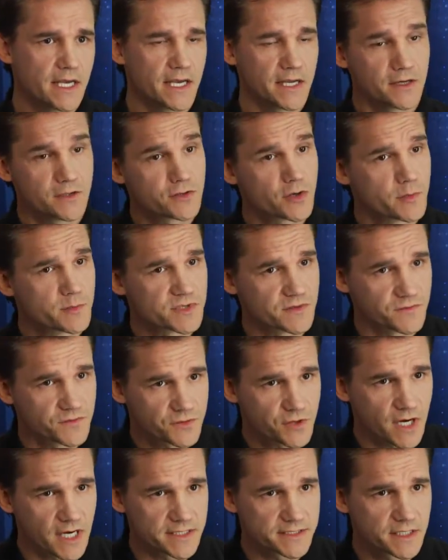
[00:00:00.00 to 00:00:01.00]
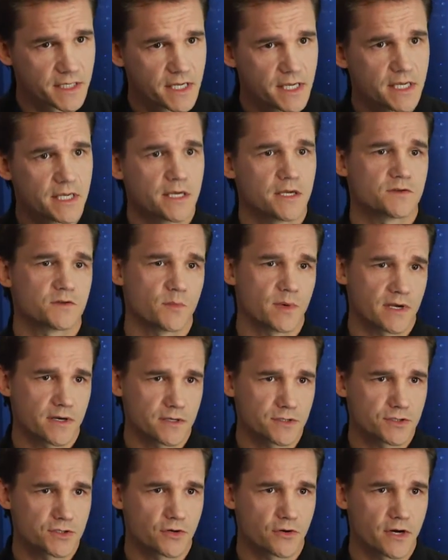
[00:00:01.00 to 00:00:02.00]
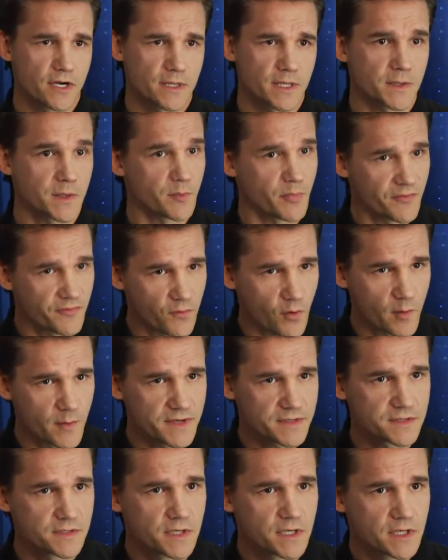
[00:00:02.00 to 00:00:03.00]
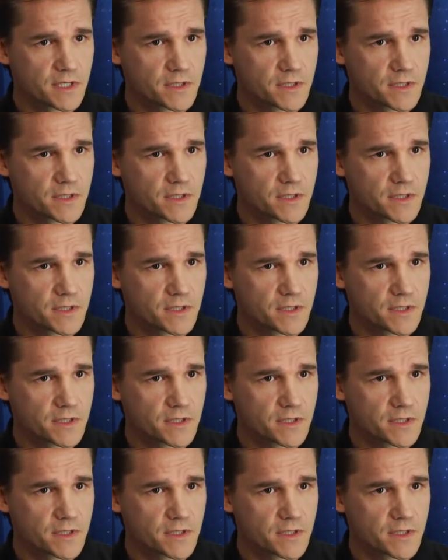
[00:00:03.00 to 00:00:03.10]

And in terms of trust, it's about ensuring that the performance,